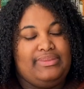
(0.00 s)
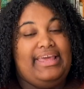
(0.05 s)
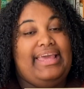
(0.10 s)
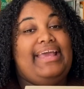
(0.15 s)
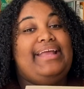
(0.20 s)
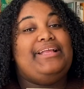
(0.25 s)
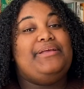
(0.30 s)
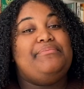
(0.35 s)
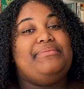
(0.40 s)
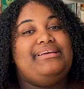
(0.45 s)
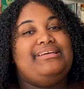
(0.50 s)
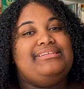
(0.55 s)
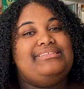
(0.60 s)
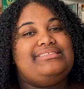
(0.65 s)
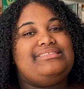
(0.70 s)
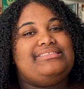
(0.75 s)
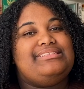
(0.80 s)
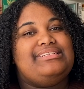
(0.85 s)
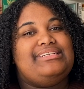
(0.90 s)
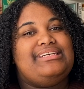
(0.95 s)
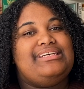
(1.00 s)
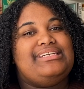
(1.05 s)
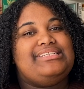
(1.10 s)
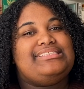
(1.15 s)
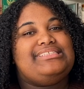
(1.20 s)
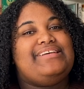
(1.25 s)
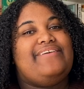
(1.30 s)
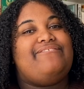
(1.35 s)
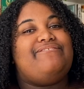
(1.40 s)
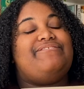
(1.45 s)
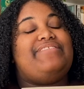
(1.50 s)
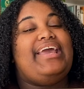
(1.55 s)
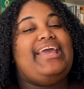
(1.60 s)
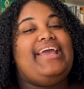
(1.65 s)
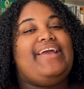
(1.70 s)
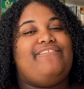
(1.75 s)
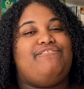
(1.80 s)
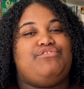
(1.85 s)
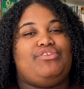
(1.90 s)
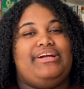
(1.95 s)
Enemies to
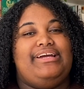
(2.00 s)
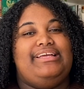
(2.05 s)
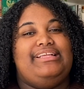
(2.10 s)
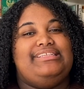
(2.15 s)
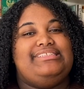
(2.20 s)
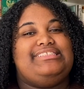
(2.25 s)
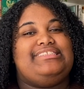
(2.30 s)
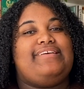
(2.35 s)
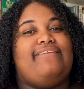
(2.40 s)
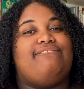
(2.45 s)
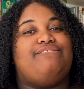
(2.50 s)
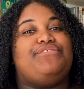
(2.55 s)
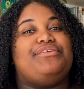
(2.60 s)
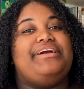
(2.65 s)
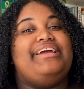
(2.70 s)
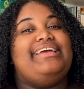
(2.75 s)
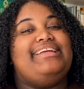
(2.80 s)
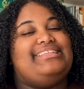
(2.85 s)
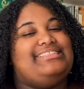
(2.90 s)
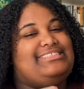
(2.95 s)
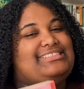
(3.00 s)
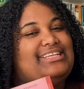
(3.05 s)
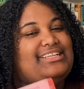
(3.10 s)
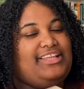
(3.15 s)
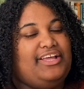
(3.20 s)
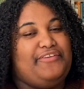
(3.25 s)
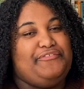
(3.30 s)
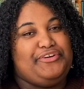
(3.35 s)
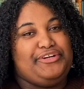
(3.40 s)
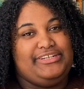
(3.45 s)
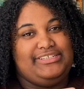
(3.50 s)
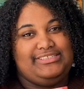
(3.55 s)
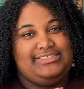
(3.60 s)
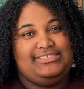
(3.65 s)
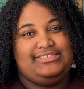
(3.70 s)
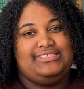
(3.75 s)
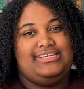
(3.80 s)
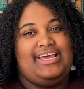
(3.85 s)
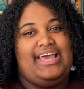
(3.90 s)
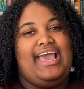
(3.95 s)
fake friends to lovers.
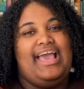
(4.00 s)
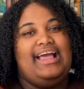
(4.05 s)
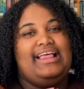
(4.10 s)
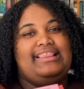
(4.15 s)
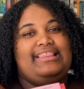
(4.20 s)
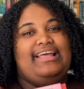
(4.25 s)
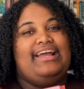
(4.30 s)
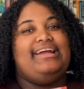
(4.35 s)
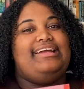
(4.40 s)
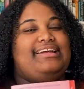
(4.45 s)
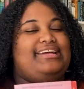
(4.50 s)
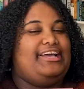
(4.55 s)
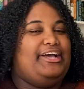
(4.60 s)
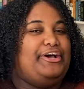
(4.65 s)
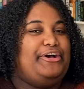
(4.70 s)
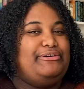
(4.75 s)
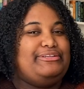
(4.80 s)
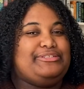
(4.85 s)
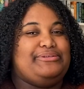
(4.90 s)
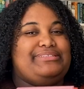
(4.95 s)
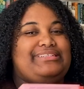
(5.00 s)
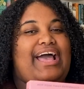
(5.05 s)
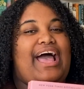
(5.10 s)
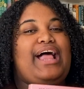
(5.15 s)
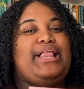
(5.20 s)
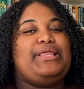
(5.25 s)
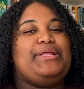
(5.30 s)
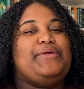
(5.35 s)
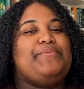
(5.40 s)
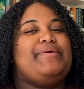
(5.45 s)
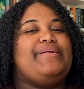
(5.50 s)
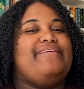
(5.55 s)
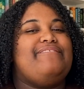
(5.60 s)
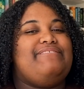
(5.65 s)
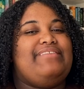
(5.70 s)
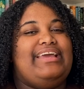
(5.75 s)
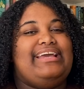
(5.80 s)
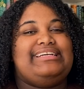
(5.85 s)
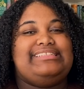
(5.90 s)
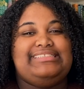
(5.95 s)
There you go. So it's got a little bit of fake